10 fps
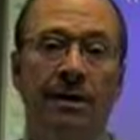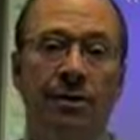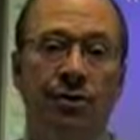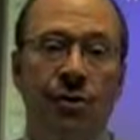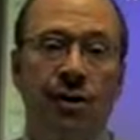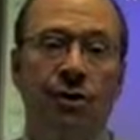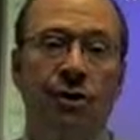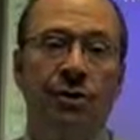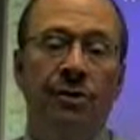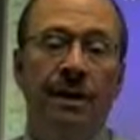
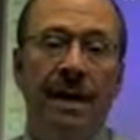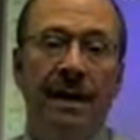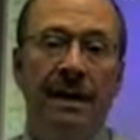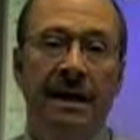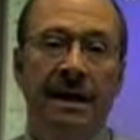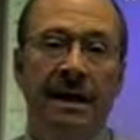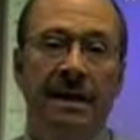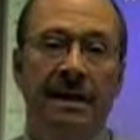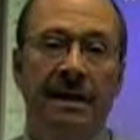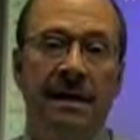instructional
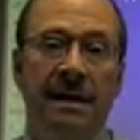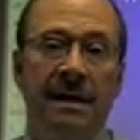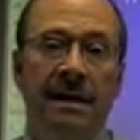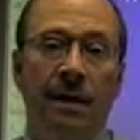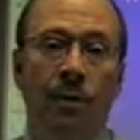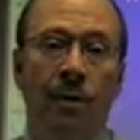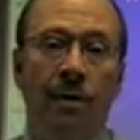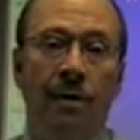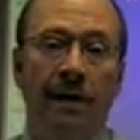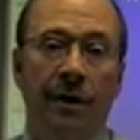techniques that
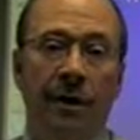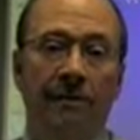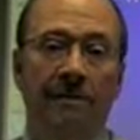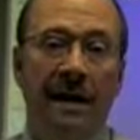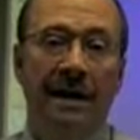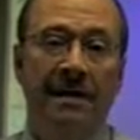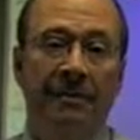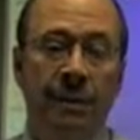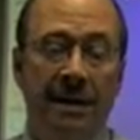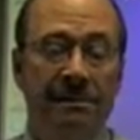are
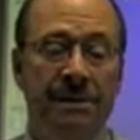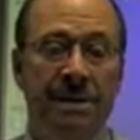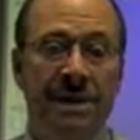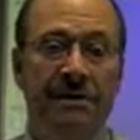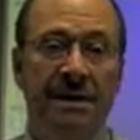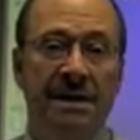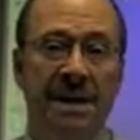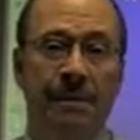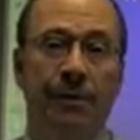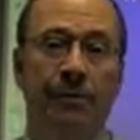effective with specific
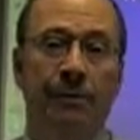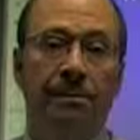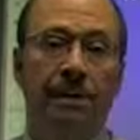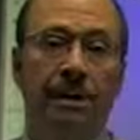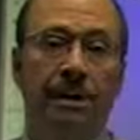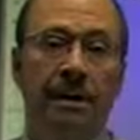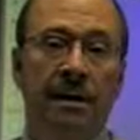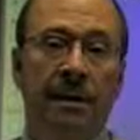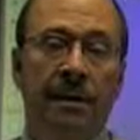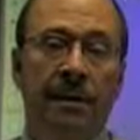subgroups.
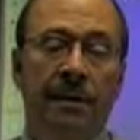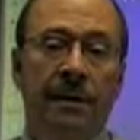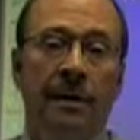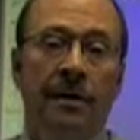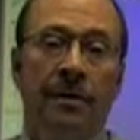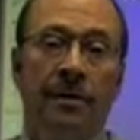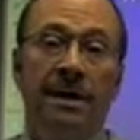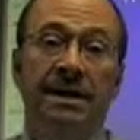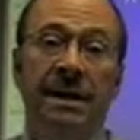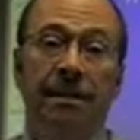There
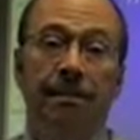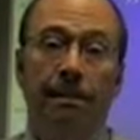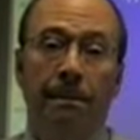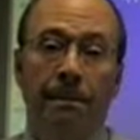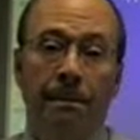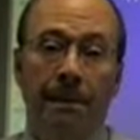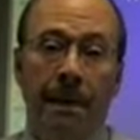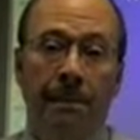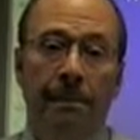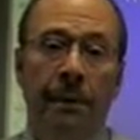is an
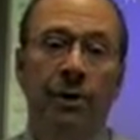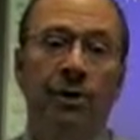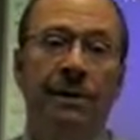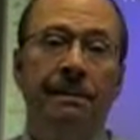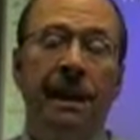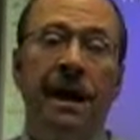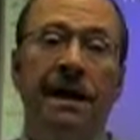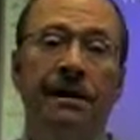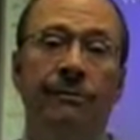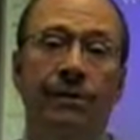emerging
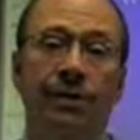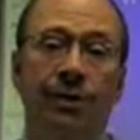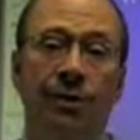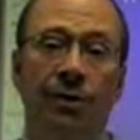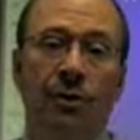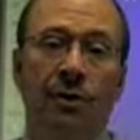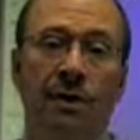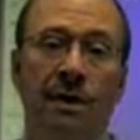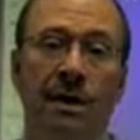body of research